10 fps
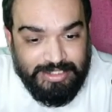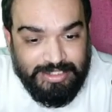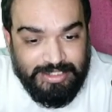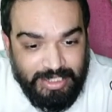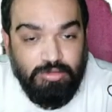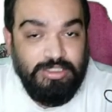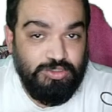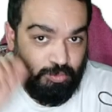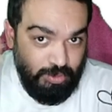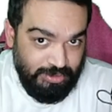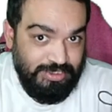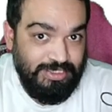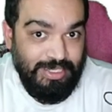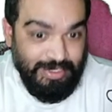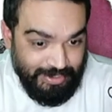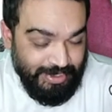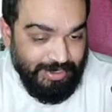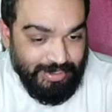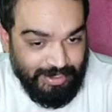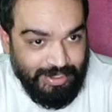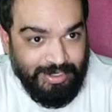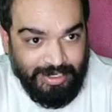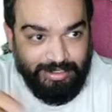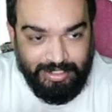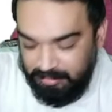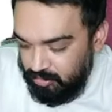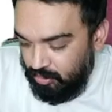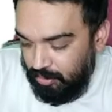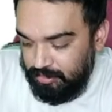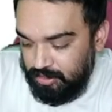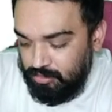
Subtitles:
how this works in real time. So I'm just